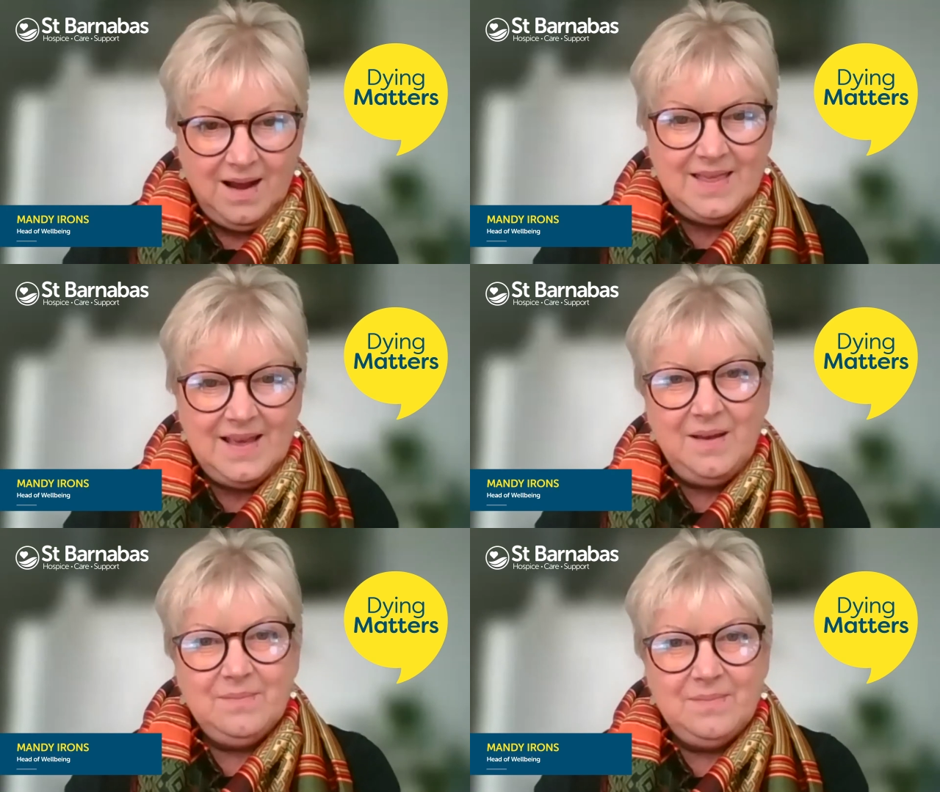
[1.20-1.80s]
Hi
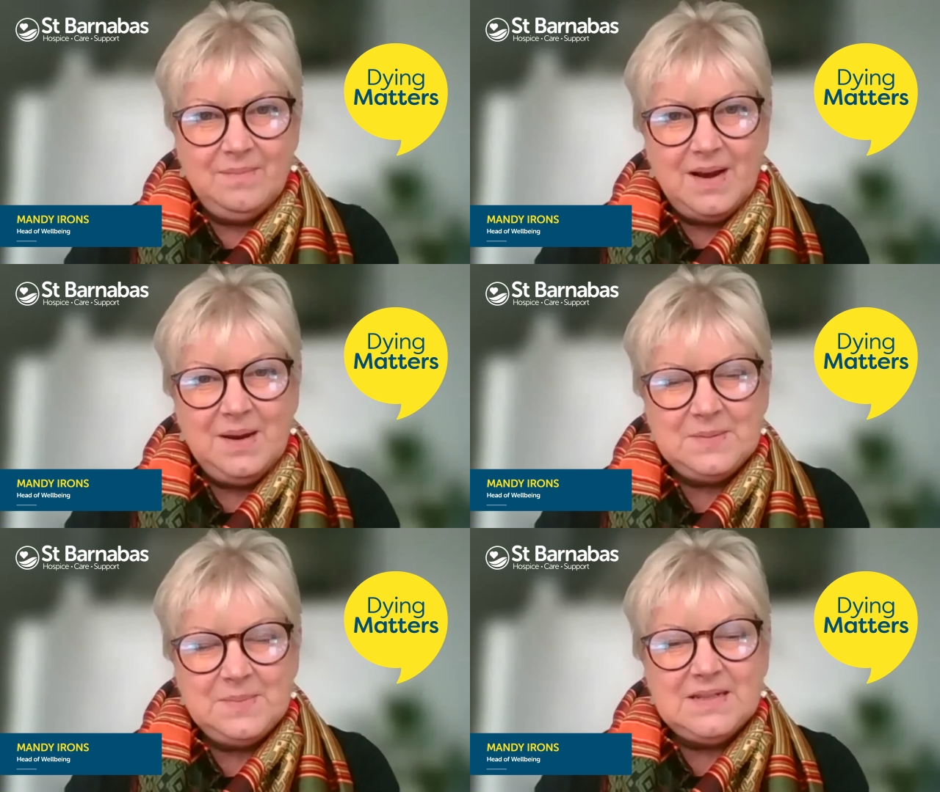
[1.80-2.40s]
there, my
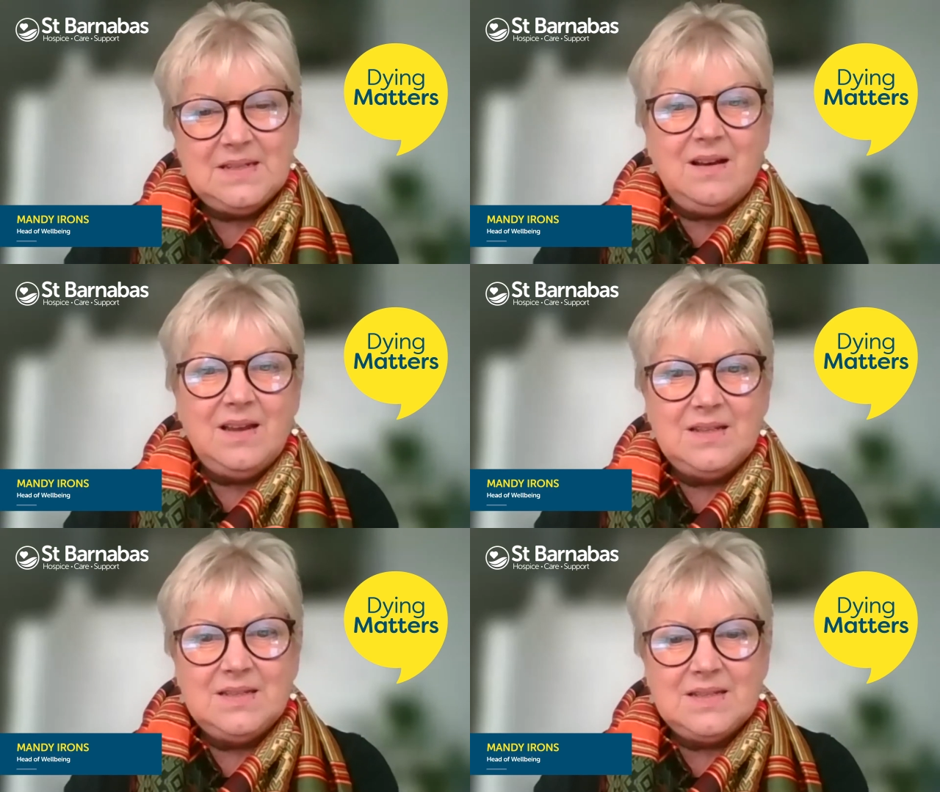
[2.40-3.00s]
name is Mandy
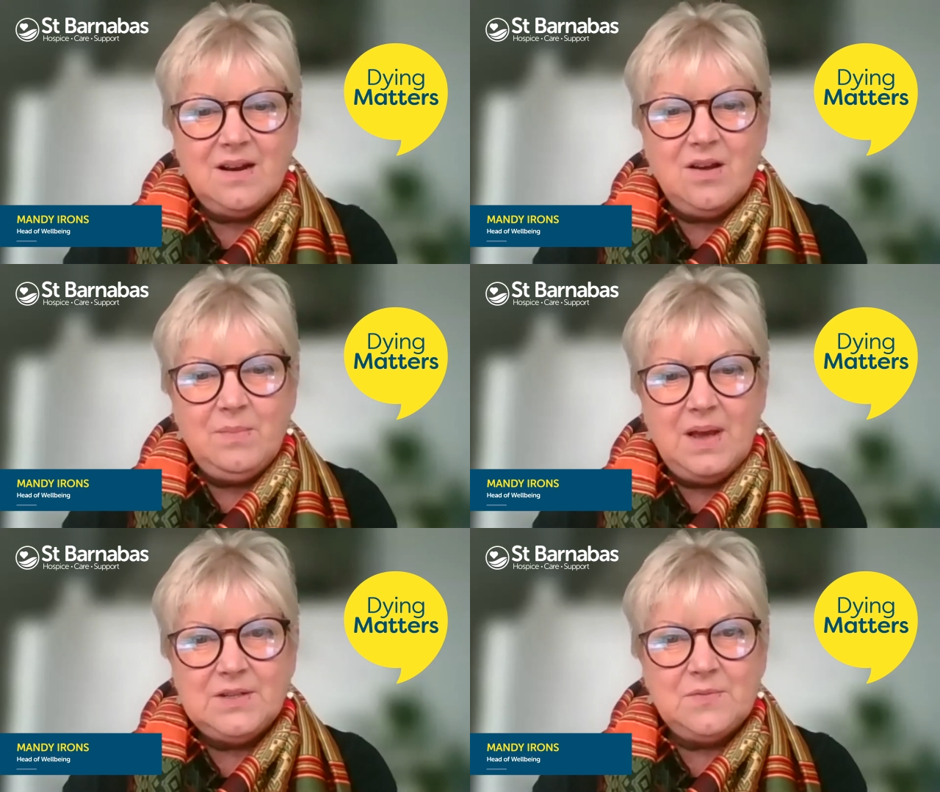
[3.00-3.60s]
Irons and
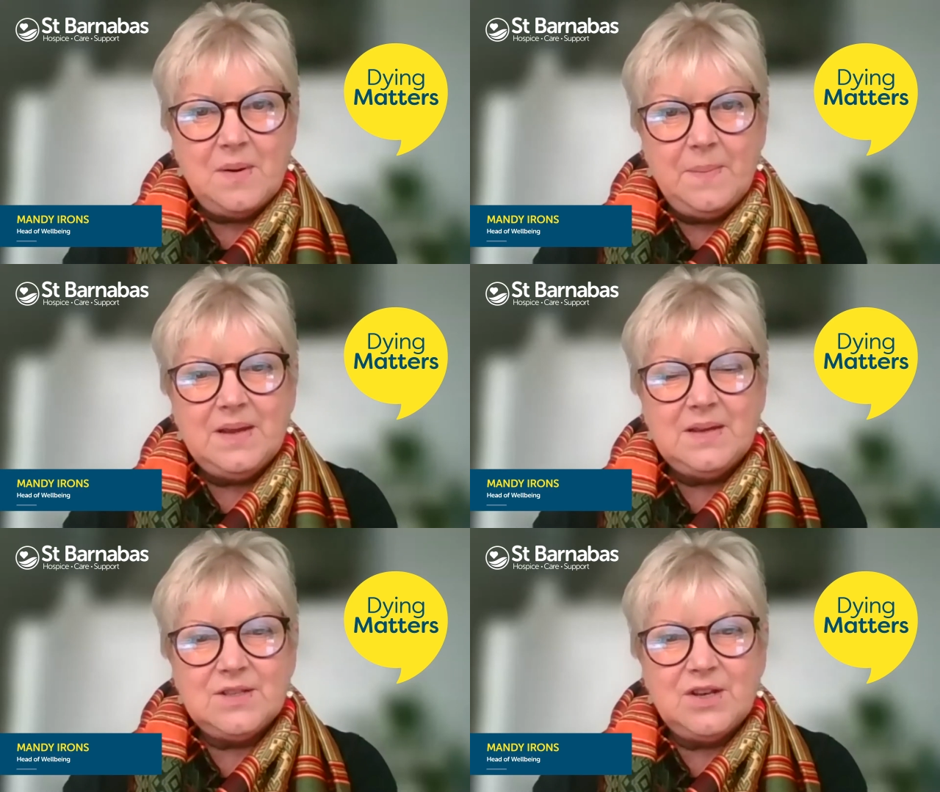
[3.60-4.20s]
I'm Head of
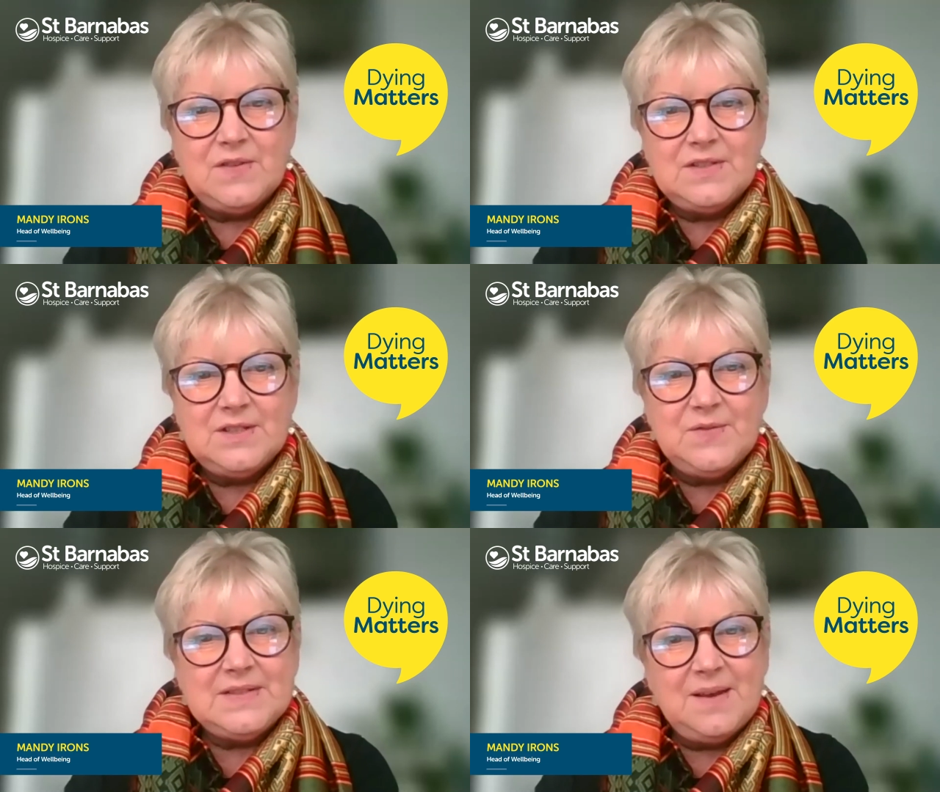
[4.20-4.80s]
Wellbeing
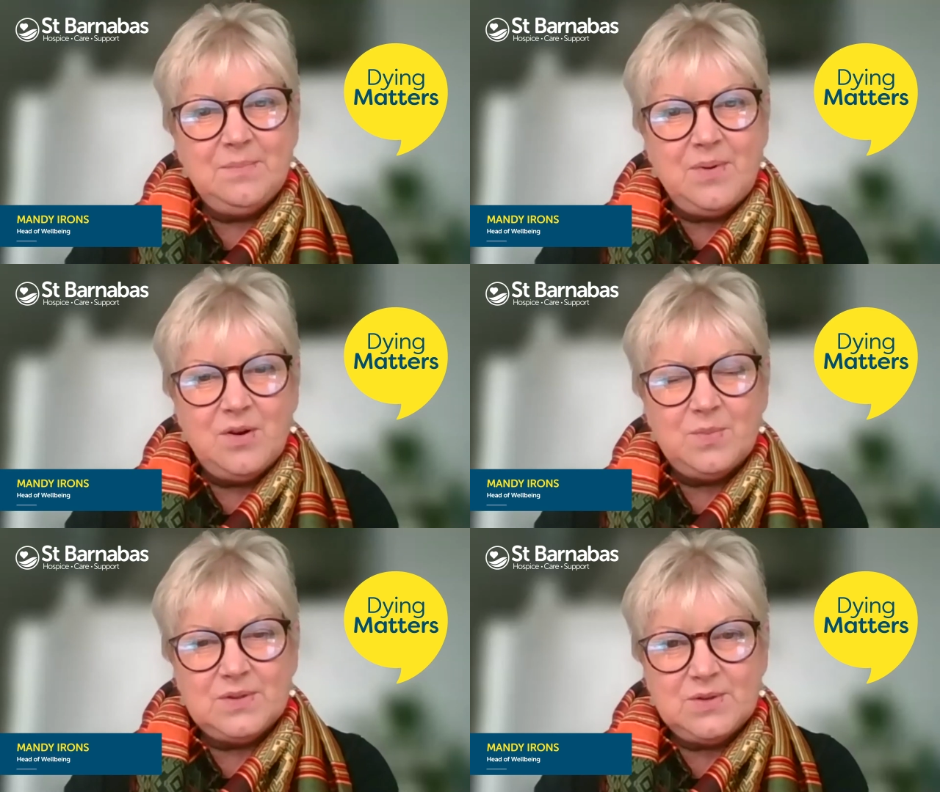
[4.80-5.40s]
Services for St
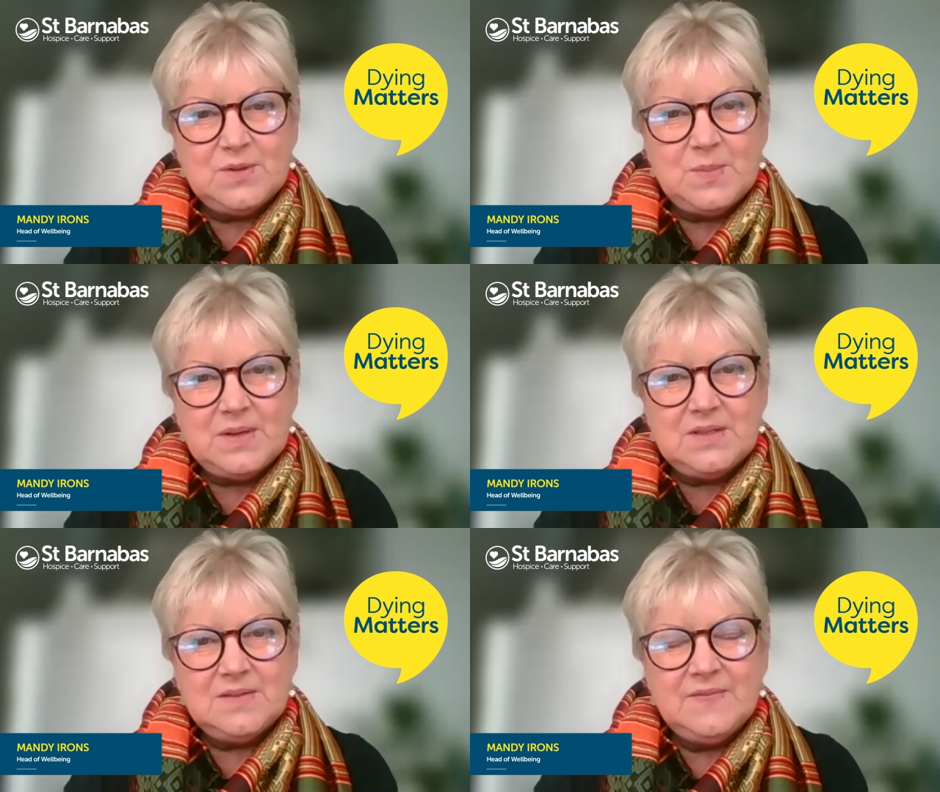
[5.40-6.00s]
Barnabas
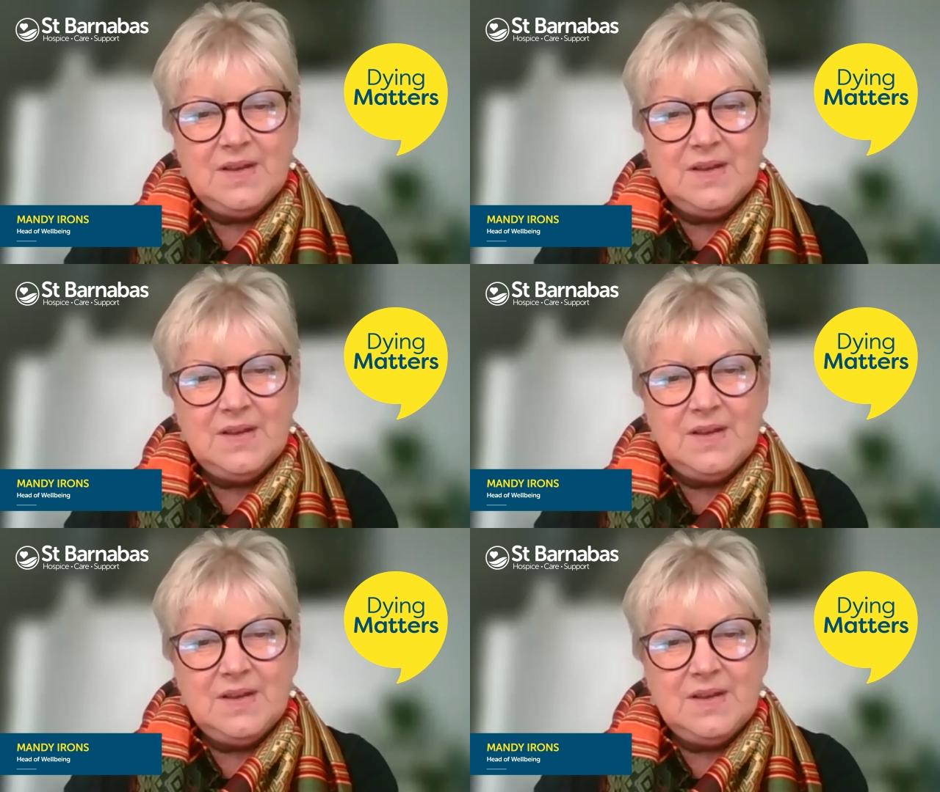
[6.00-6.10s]
Hospice.